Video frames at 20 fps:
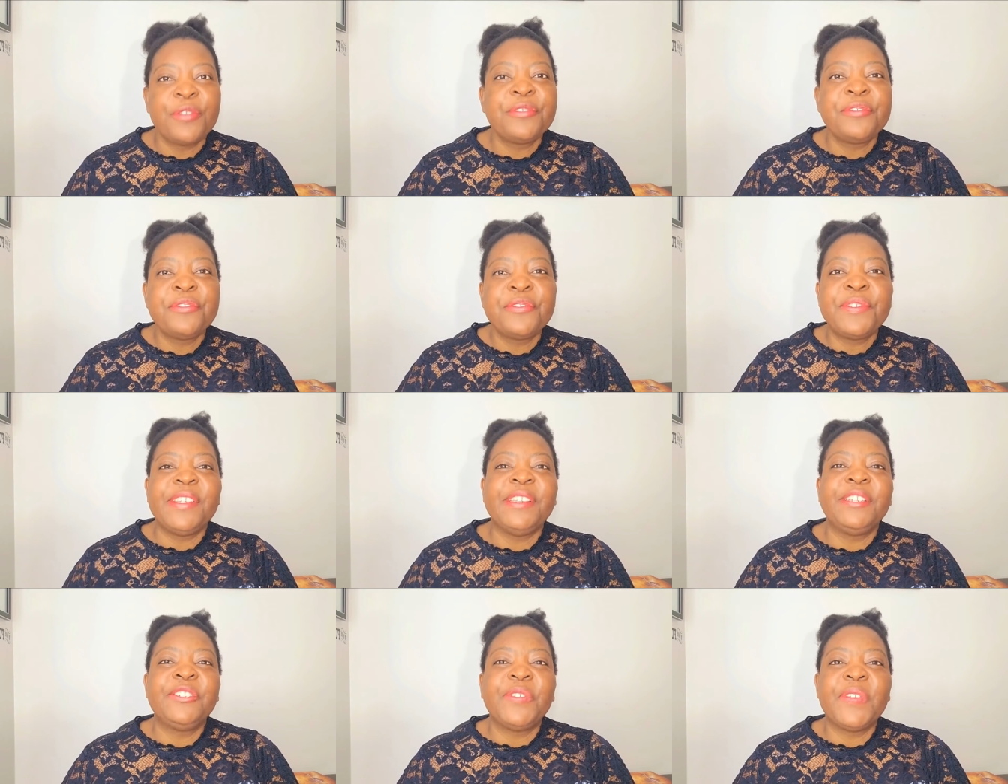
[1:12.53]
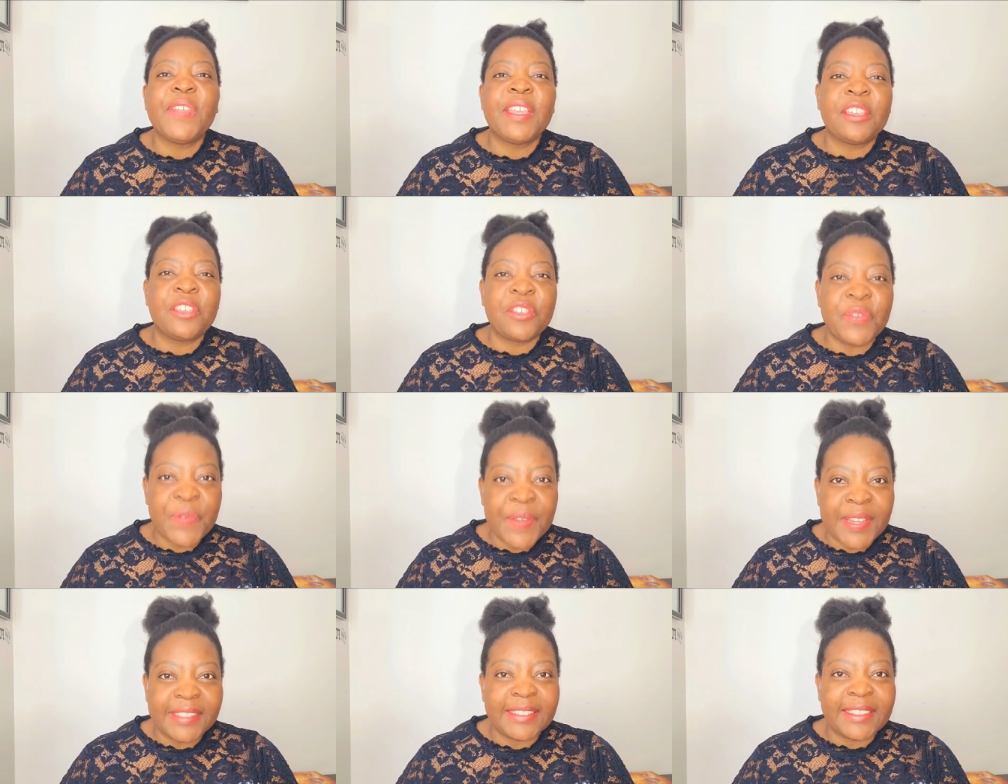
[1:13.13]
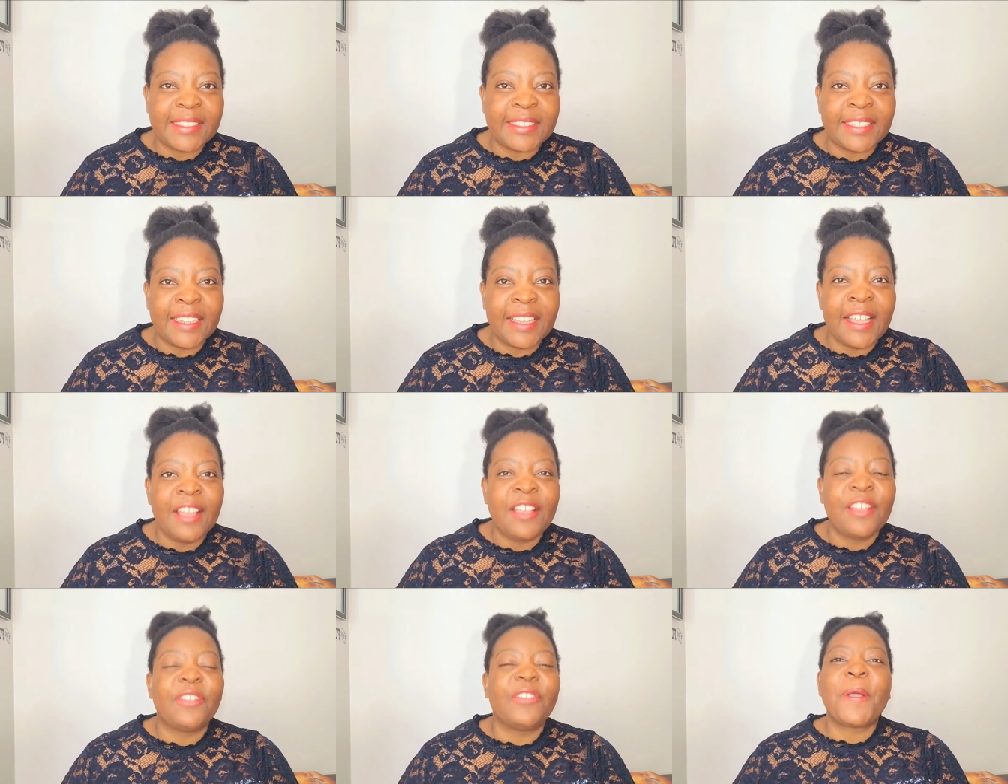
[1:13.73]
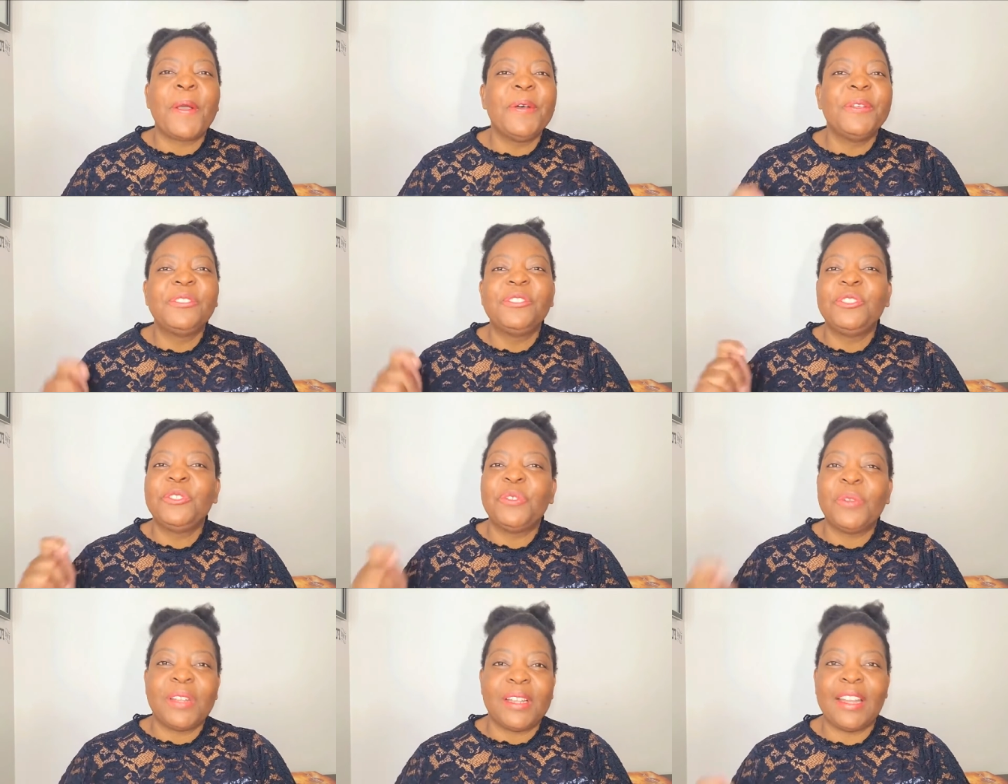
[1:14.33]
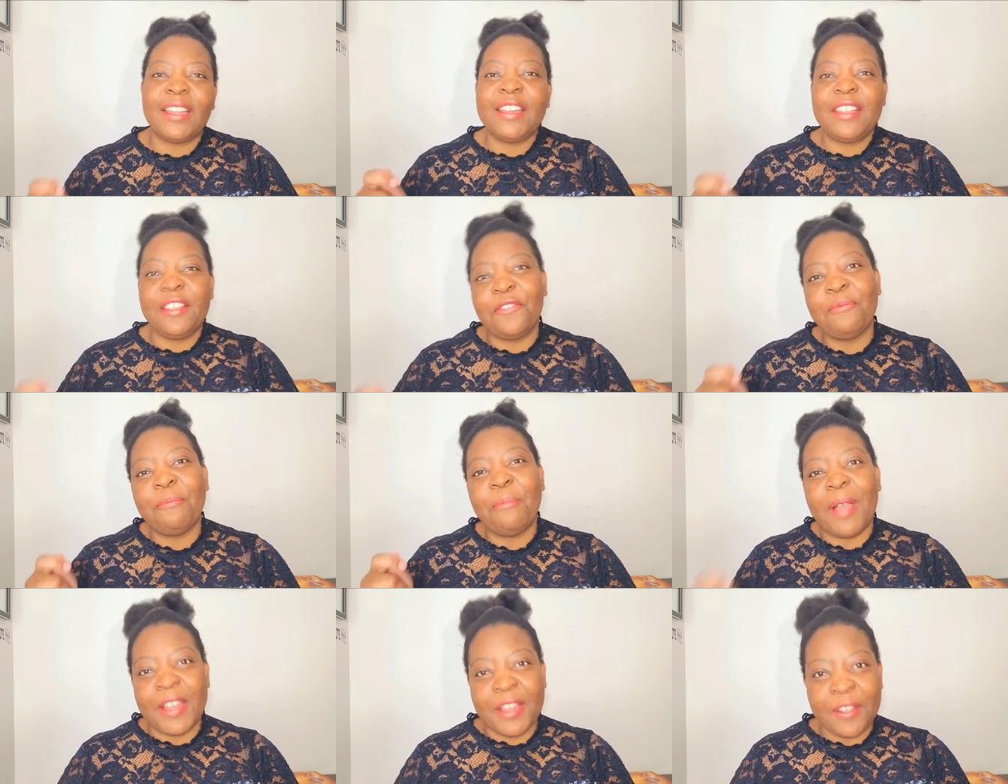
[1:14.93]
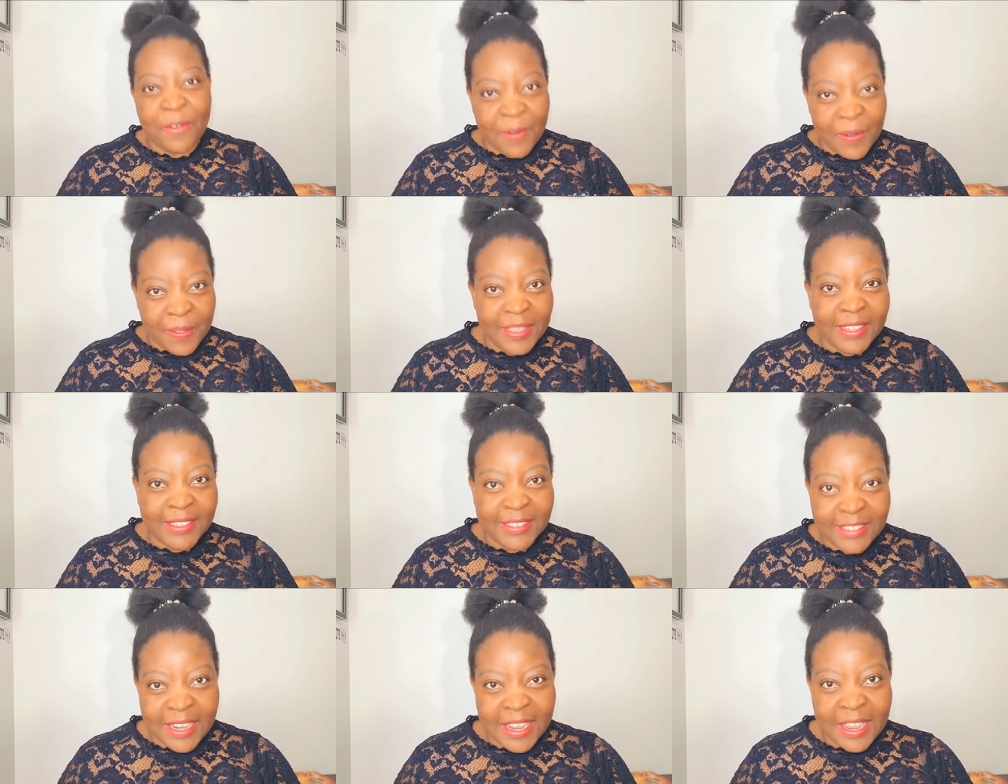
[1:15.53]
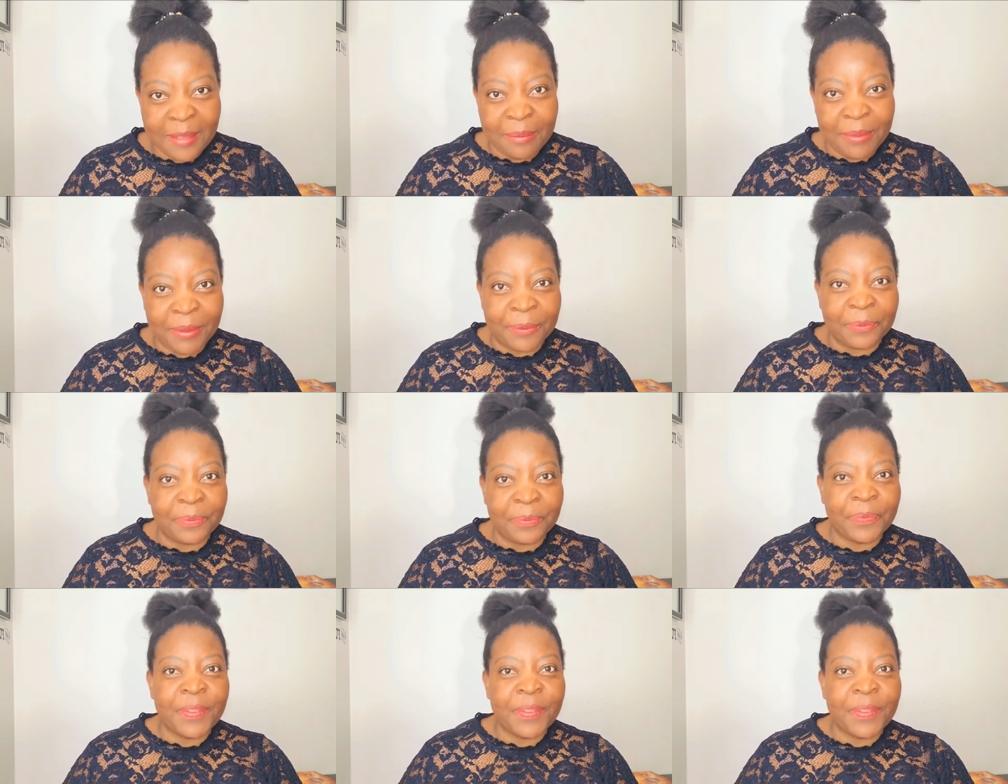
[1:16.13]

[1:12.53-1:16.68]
you need to increase it because you don't want to leave money on the table.